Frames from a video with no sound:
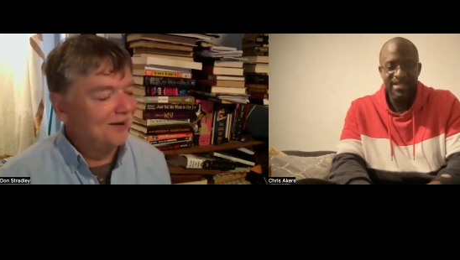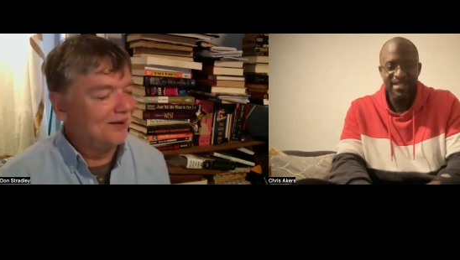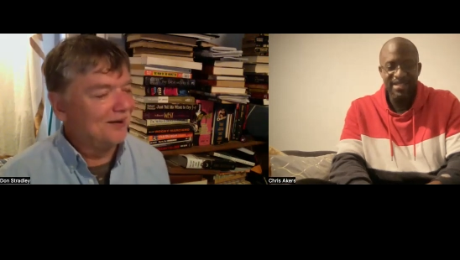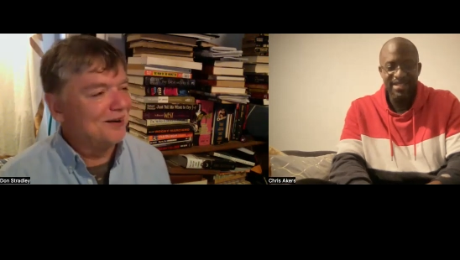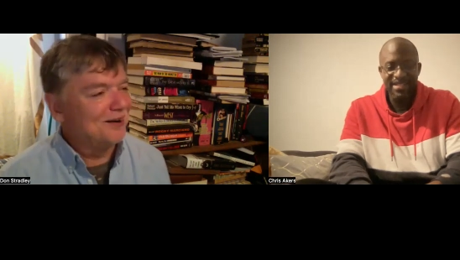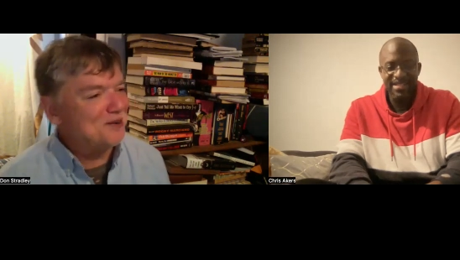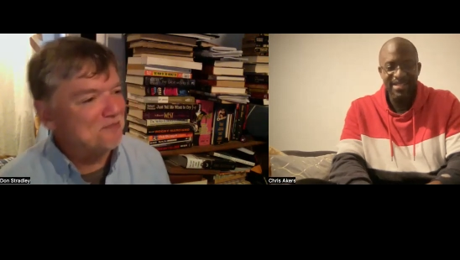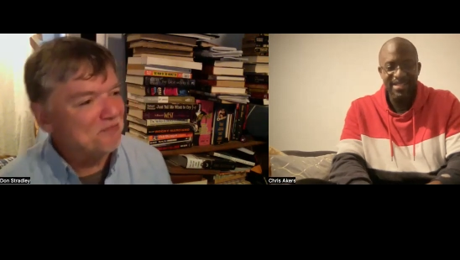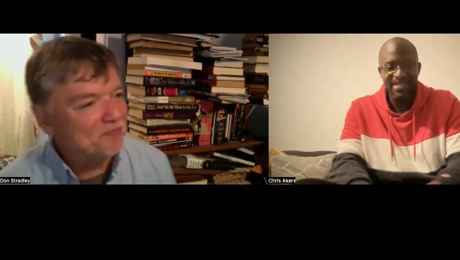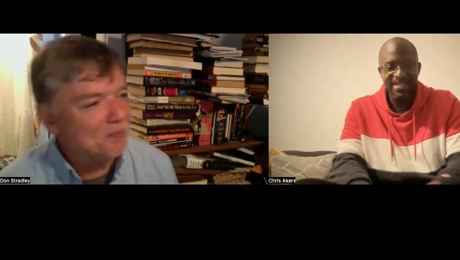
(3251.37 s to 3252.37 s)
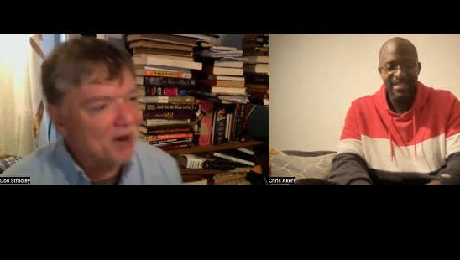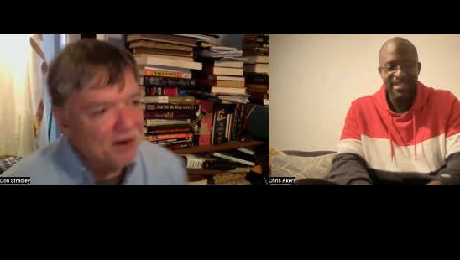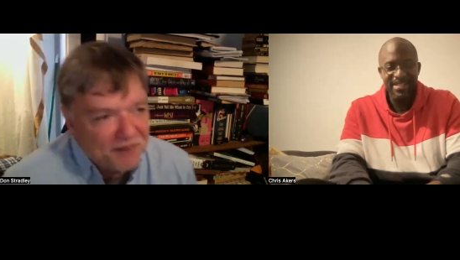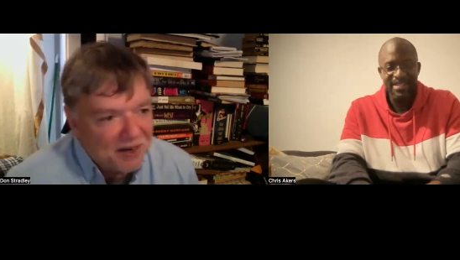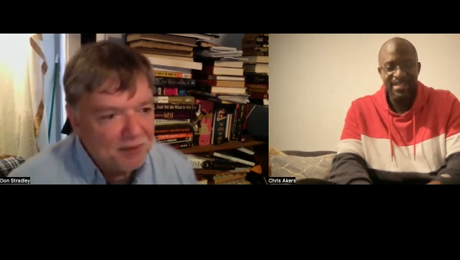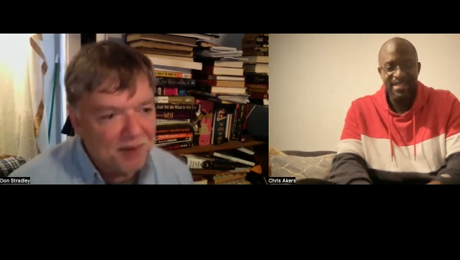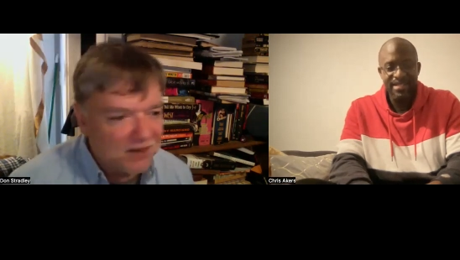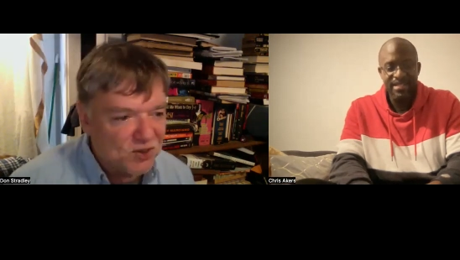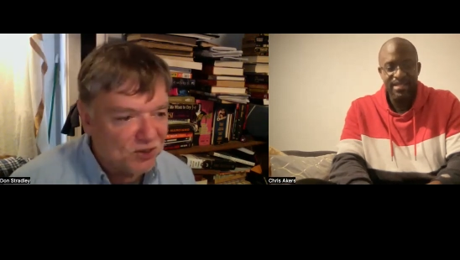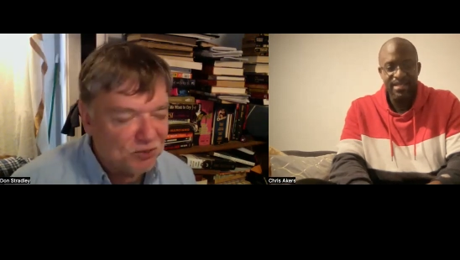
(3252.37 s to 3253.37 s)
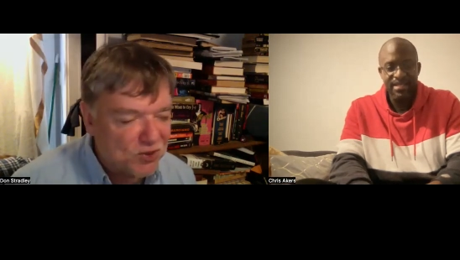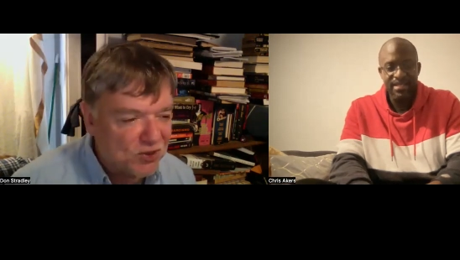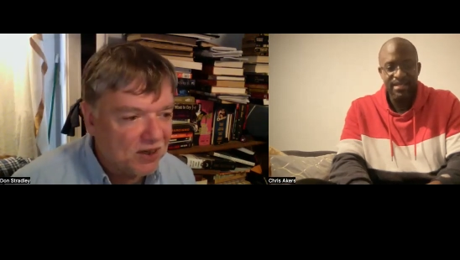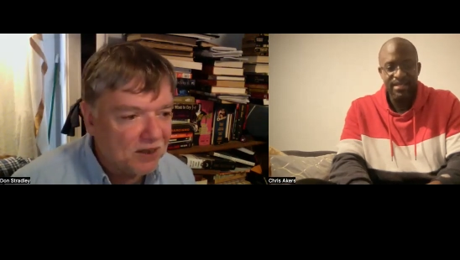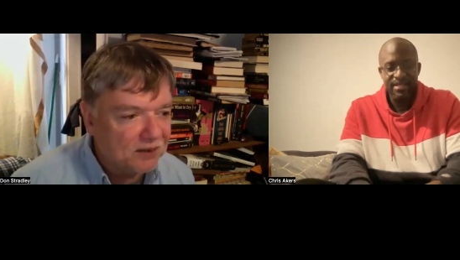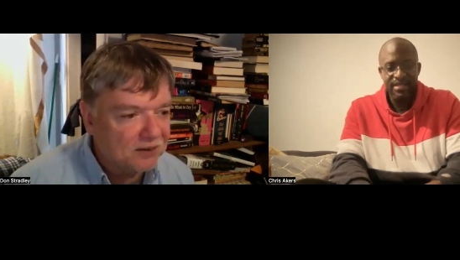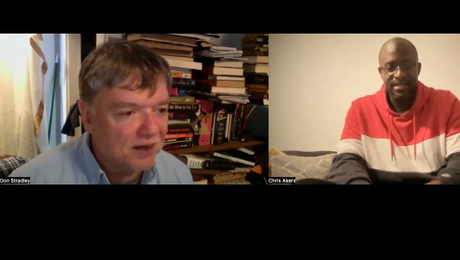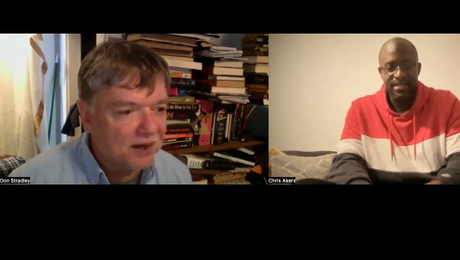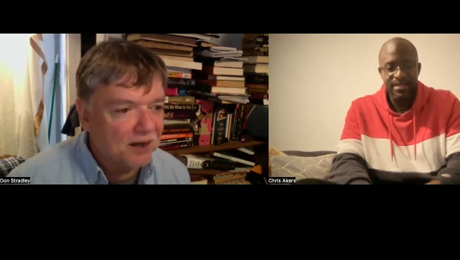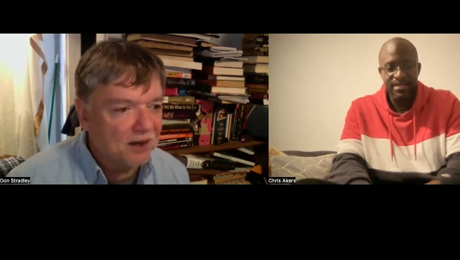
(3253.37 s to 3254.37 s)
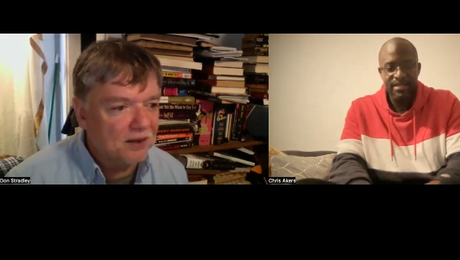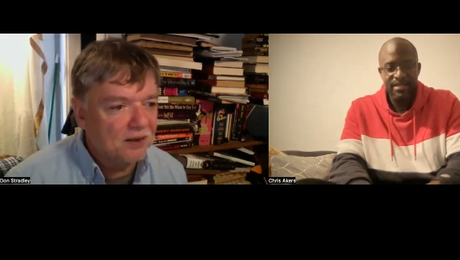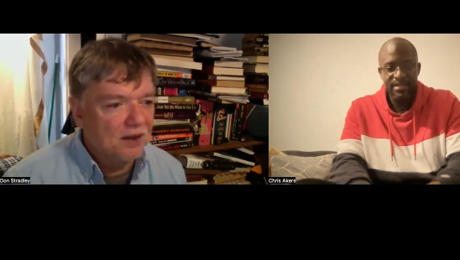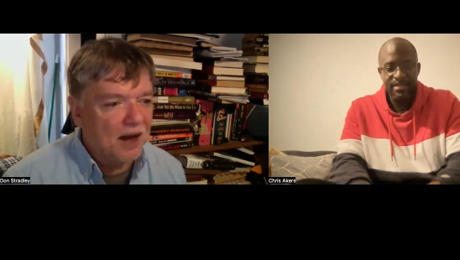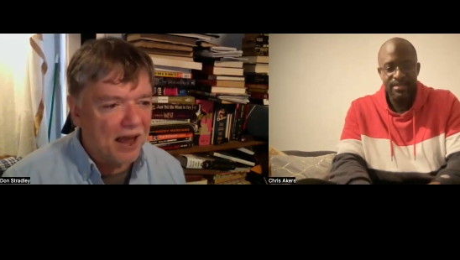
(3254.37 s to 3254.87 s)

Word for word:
Speaker 1: Um, but if anybody is interested, uh, I